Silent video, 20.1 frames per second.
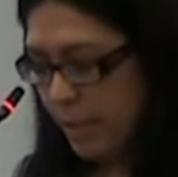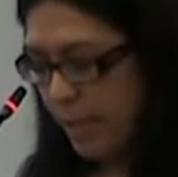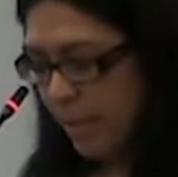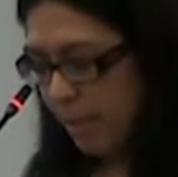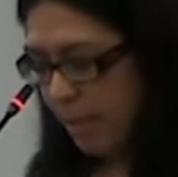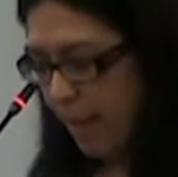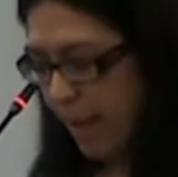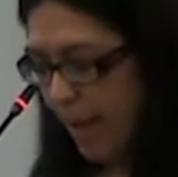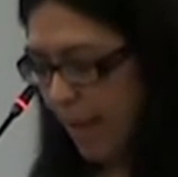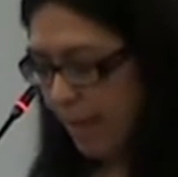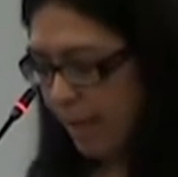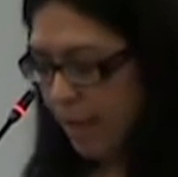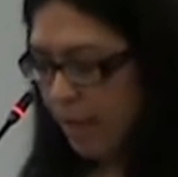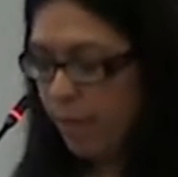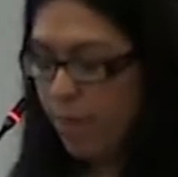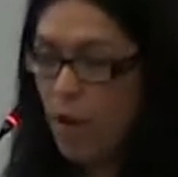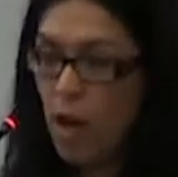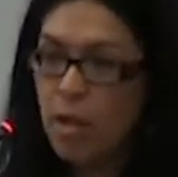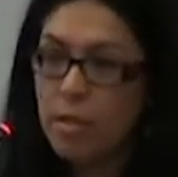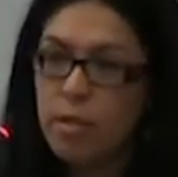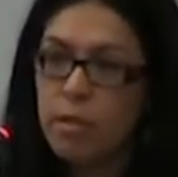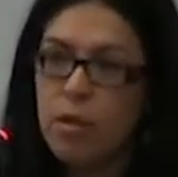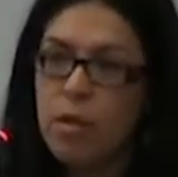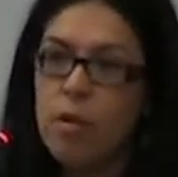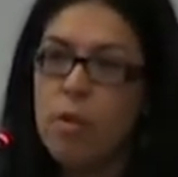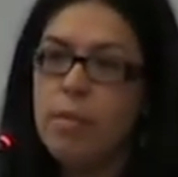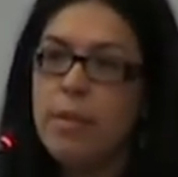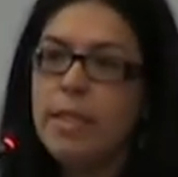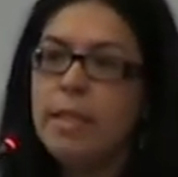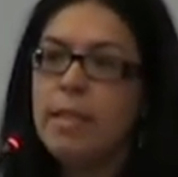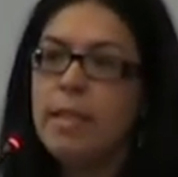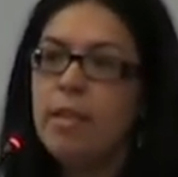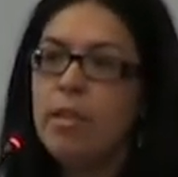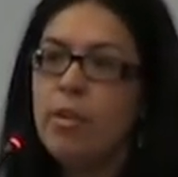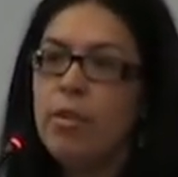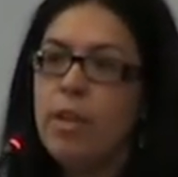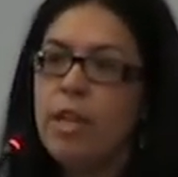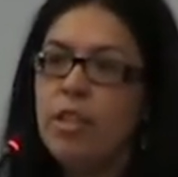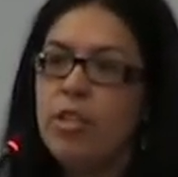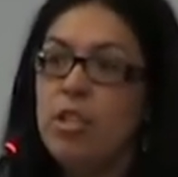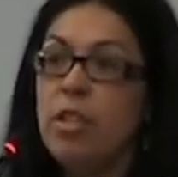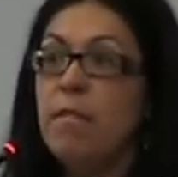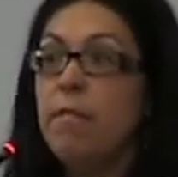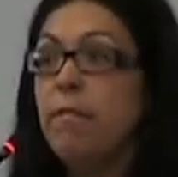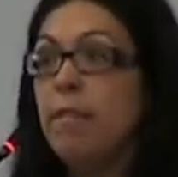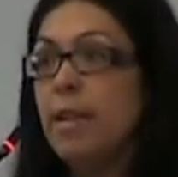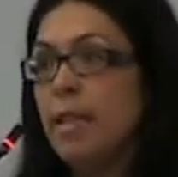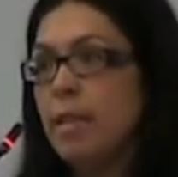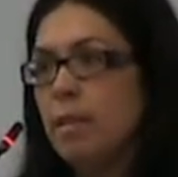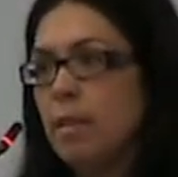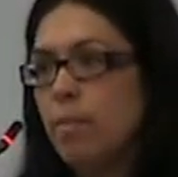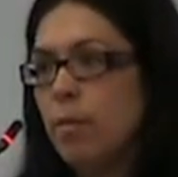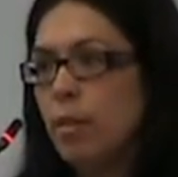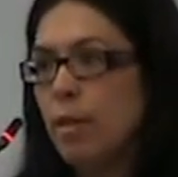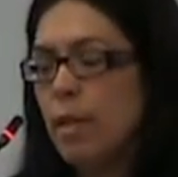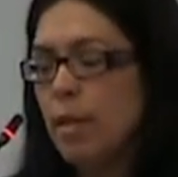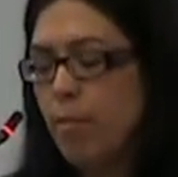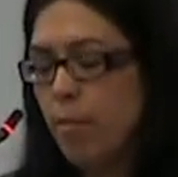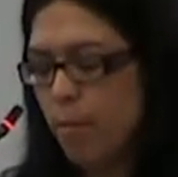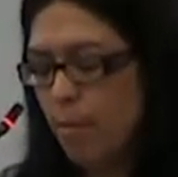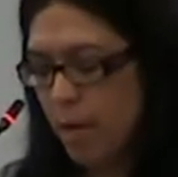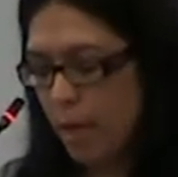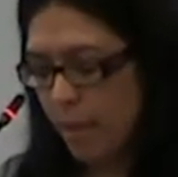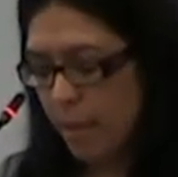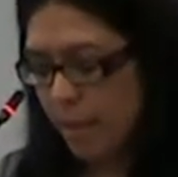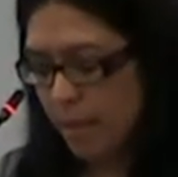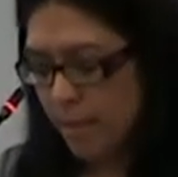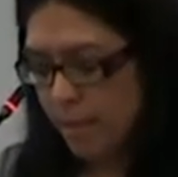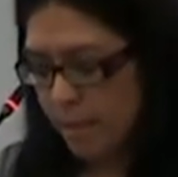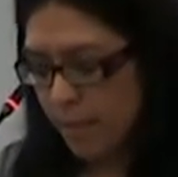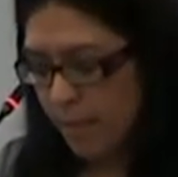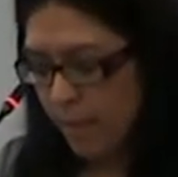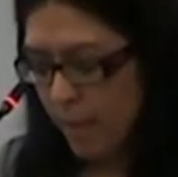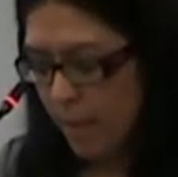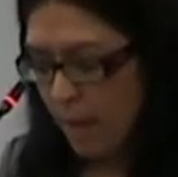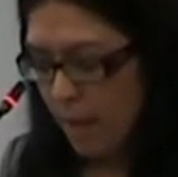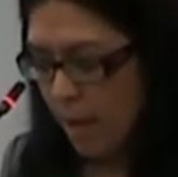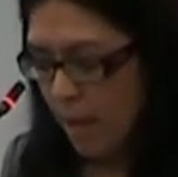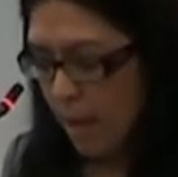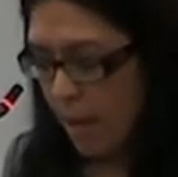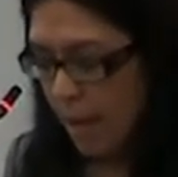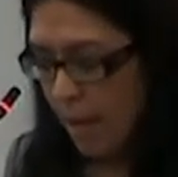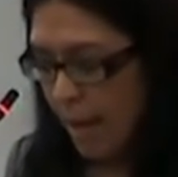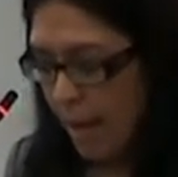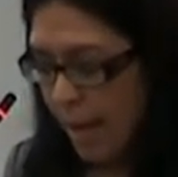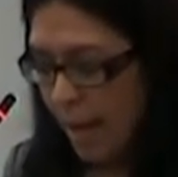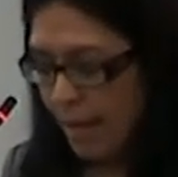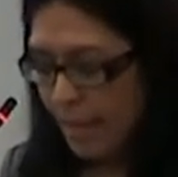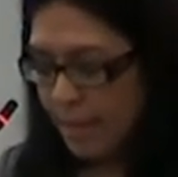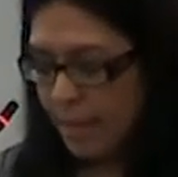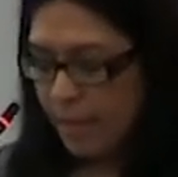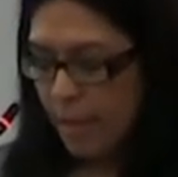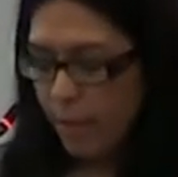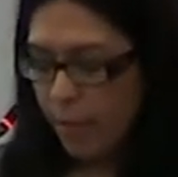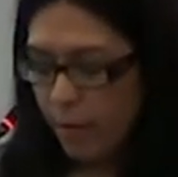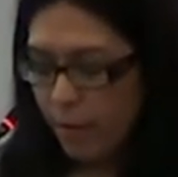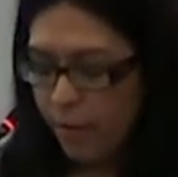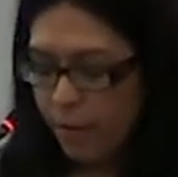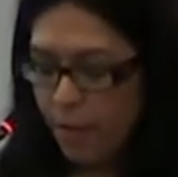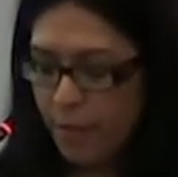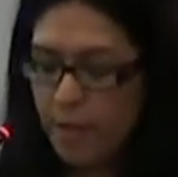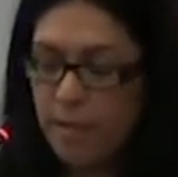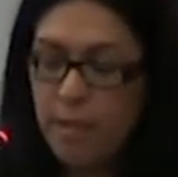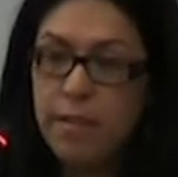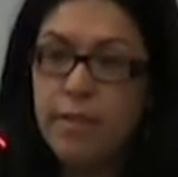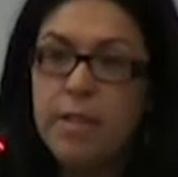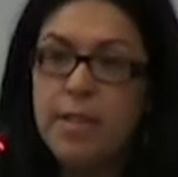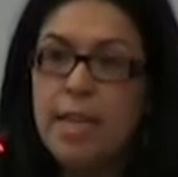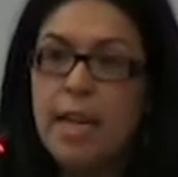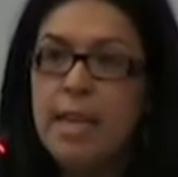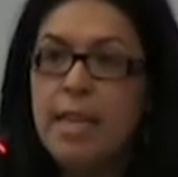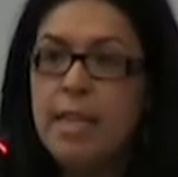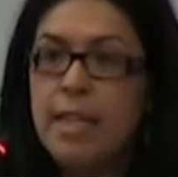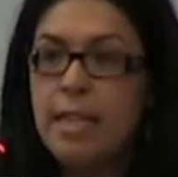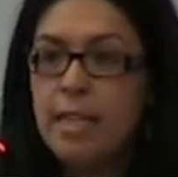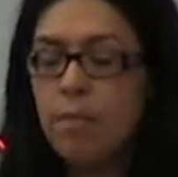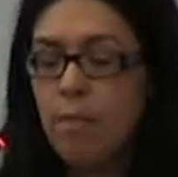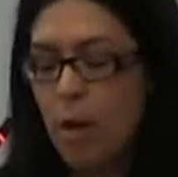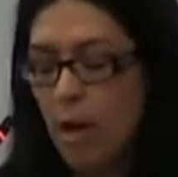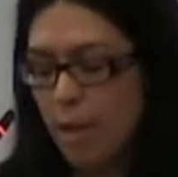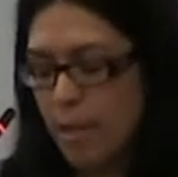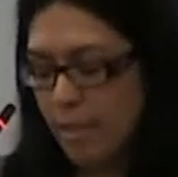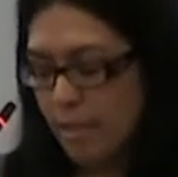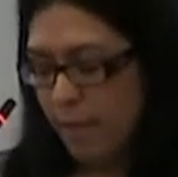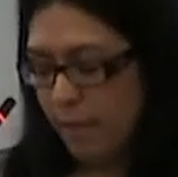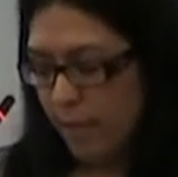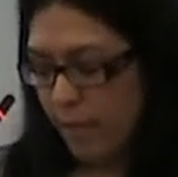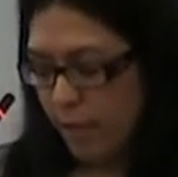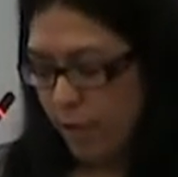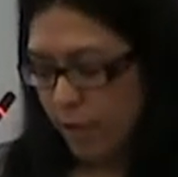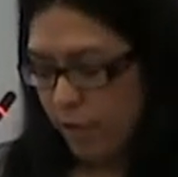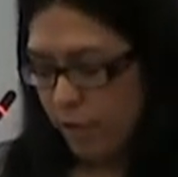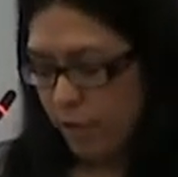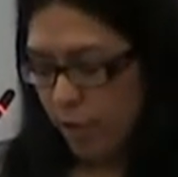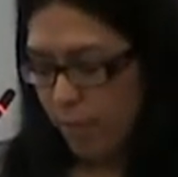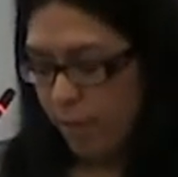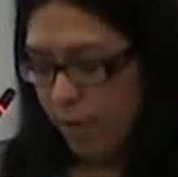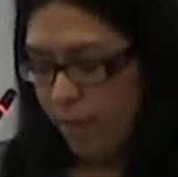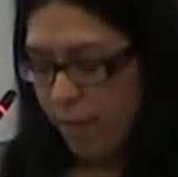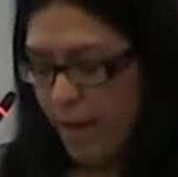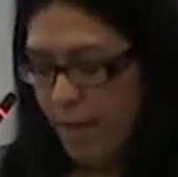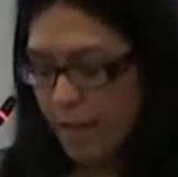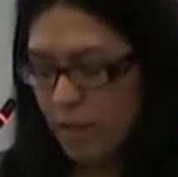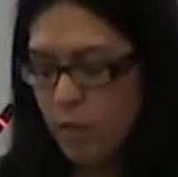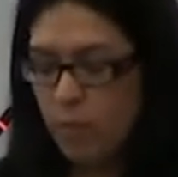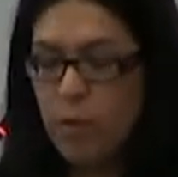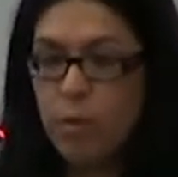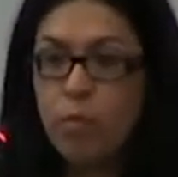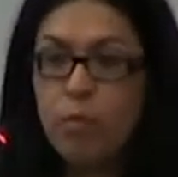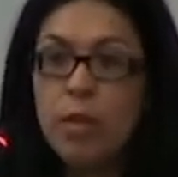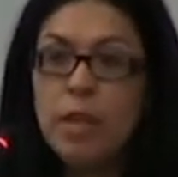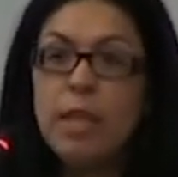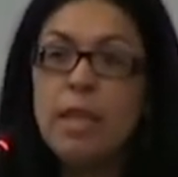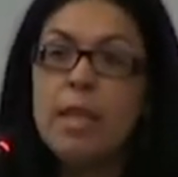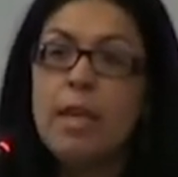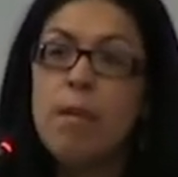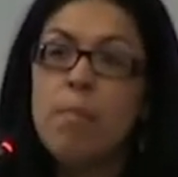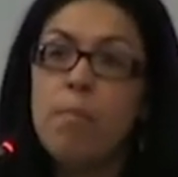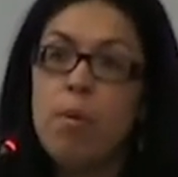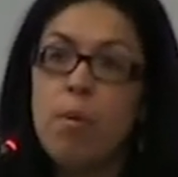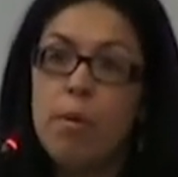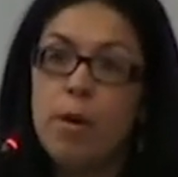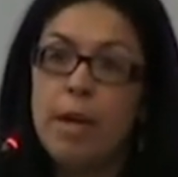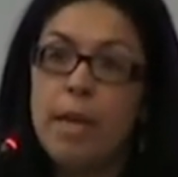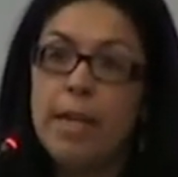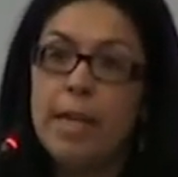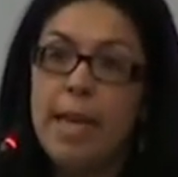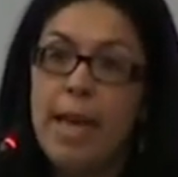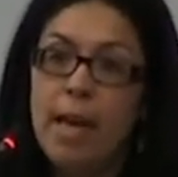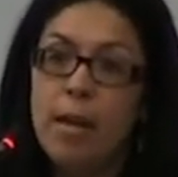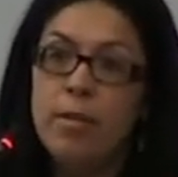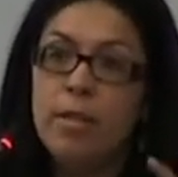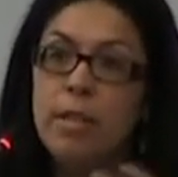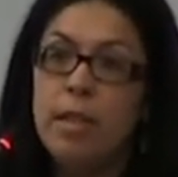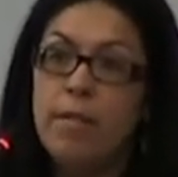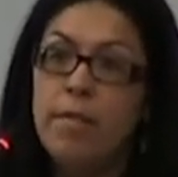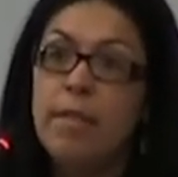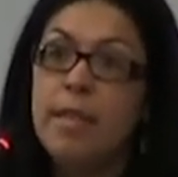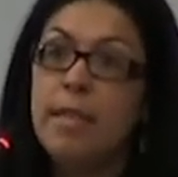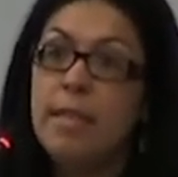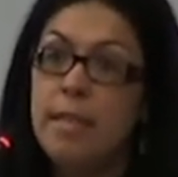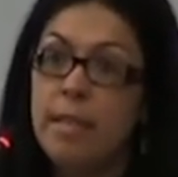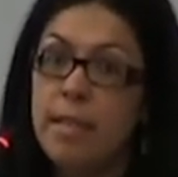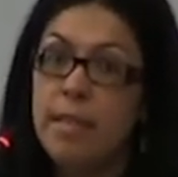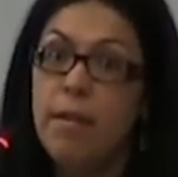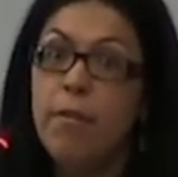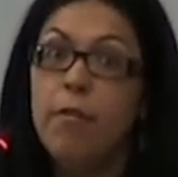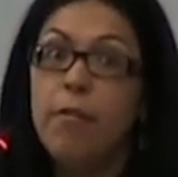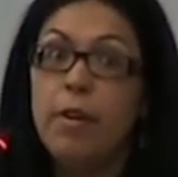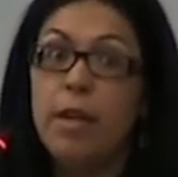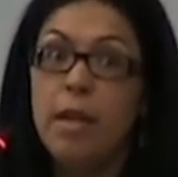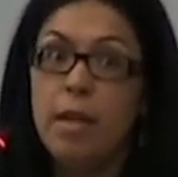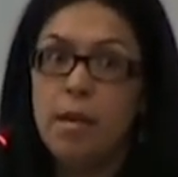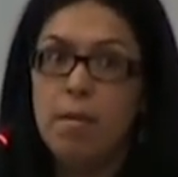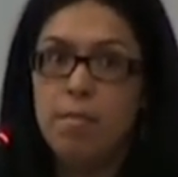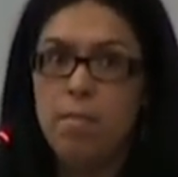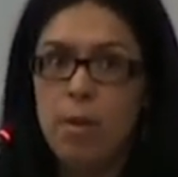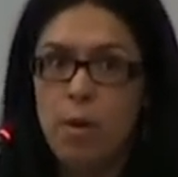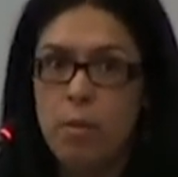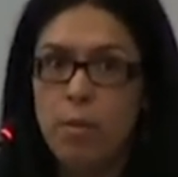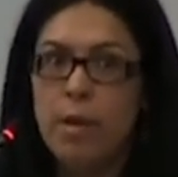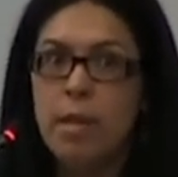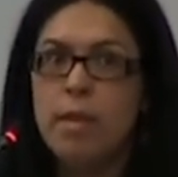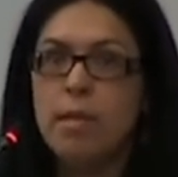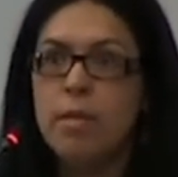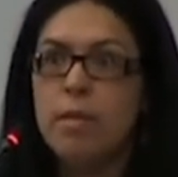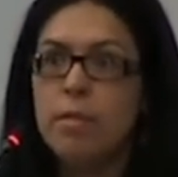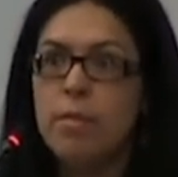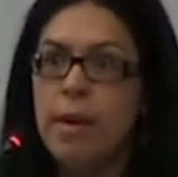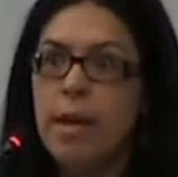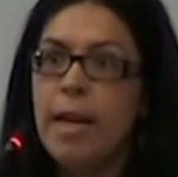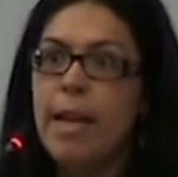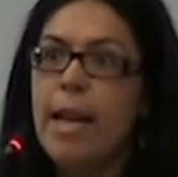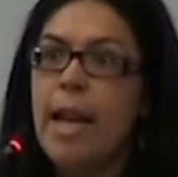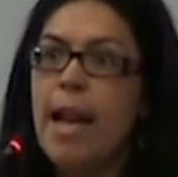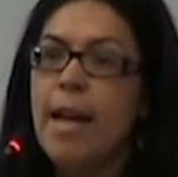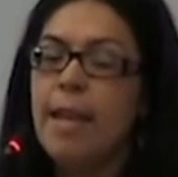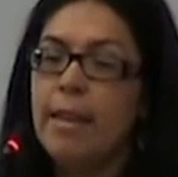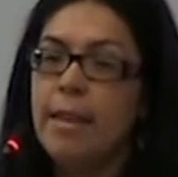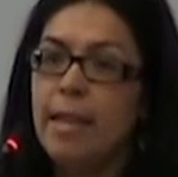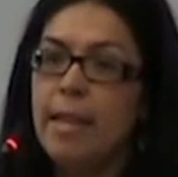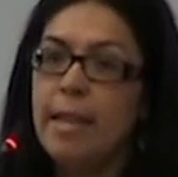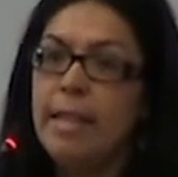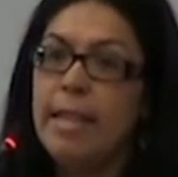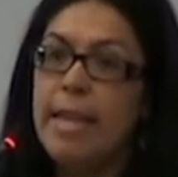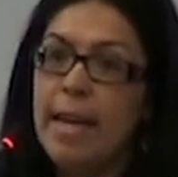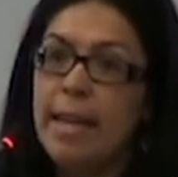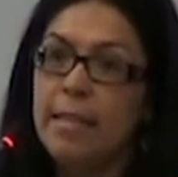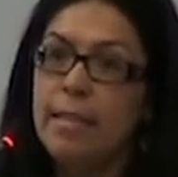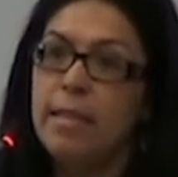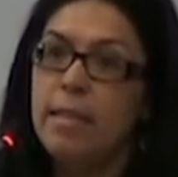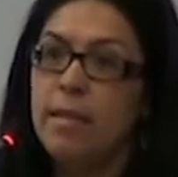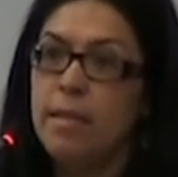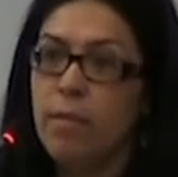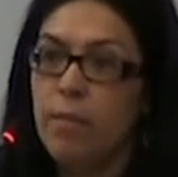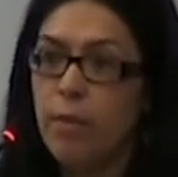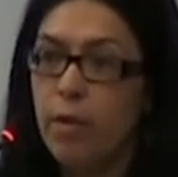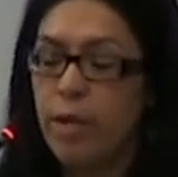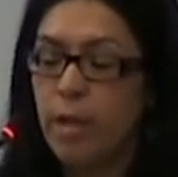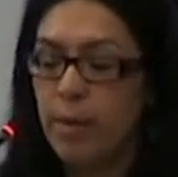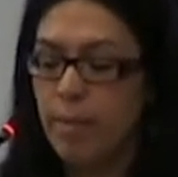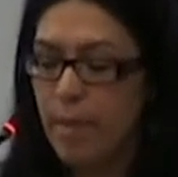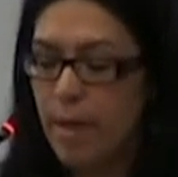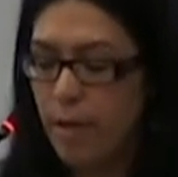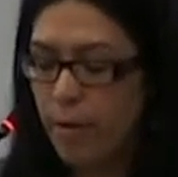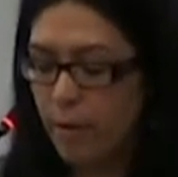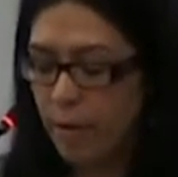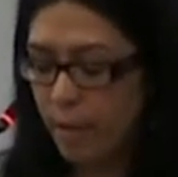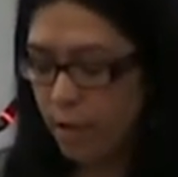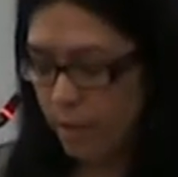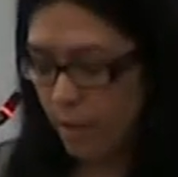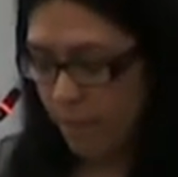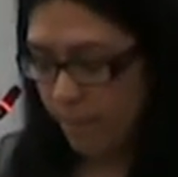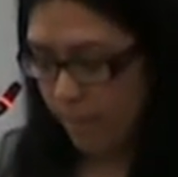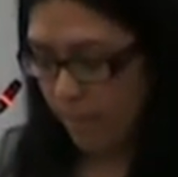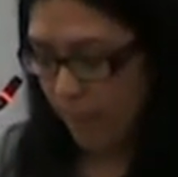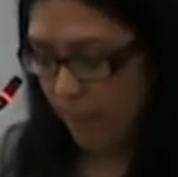like Peck and Bosco, we see the creation of flexible labor markets. And as separate fields of study, these bodies of literature provide us with really important accounts of these different components, right, at the nexus of work and migration.